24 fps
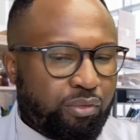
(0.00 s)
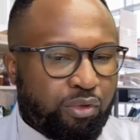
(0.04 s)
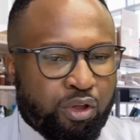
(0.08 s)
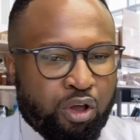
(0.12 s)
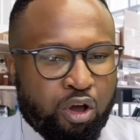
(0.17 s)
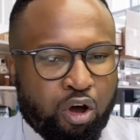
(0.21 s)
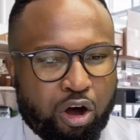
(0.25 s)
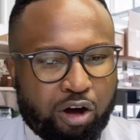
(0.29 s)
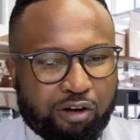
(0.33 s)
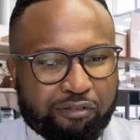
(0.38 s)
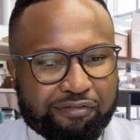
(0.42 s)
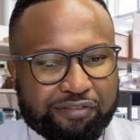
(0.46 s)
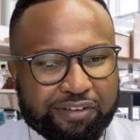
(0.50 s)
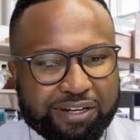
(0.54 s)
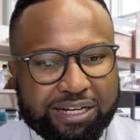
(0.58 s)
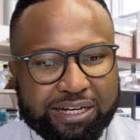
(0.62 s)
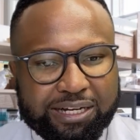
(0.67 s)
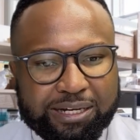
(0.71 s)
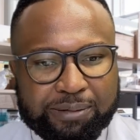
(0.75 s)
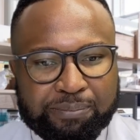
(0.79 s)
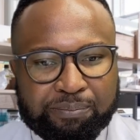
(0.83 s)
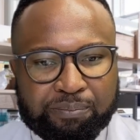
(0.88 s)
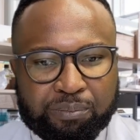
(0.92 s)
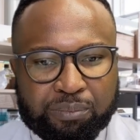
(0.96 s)
of
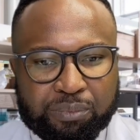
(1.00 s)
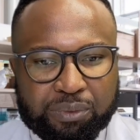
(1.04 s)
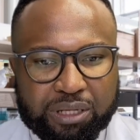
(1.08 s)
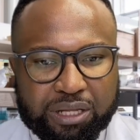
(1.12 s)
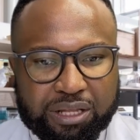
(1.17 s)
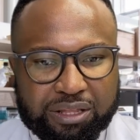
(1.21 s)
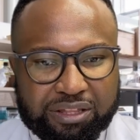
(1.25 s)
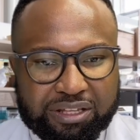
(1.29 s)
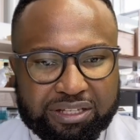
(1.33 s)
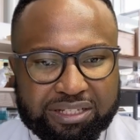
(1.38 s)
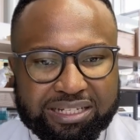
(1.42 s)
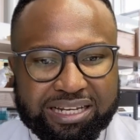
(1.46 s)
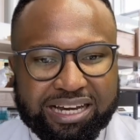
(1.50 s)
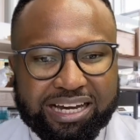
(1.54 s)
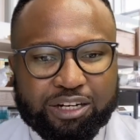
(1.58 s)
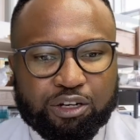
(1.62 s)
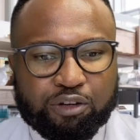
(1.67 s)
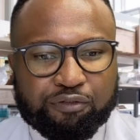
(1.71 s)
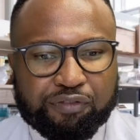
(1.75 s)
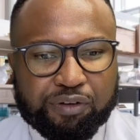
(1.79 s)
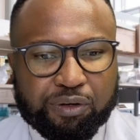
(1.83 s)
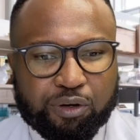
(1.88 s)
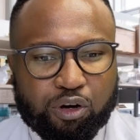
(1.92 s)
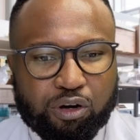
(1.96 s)
this kind
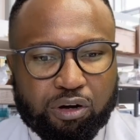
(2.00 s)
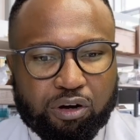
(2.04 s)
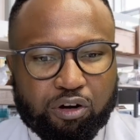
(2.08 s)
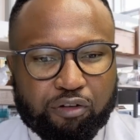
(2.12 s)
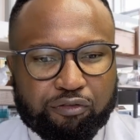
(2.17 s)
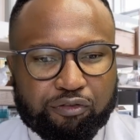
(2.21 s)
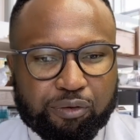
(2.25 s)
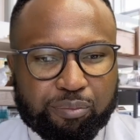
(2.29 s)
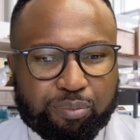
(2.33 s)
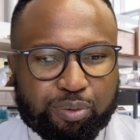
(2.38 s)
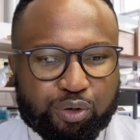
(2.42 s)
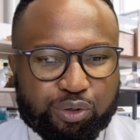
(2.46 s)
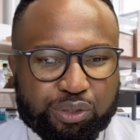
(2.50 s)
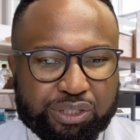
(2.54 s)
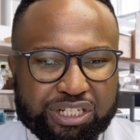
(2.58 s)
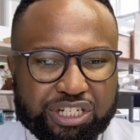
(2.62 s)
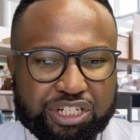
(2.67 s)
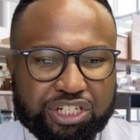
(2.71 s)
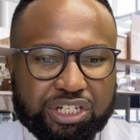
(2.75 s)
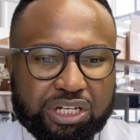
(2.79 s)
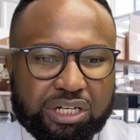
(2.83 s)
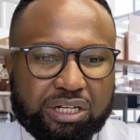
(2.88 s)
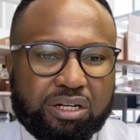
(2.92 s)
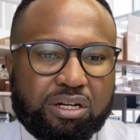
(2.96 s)
of a
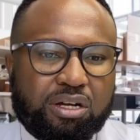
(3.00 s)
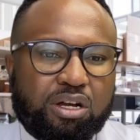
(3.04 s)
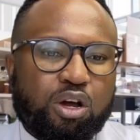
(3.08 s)
procedure.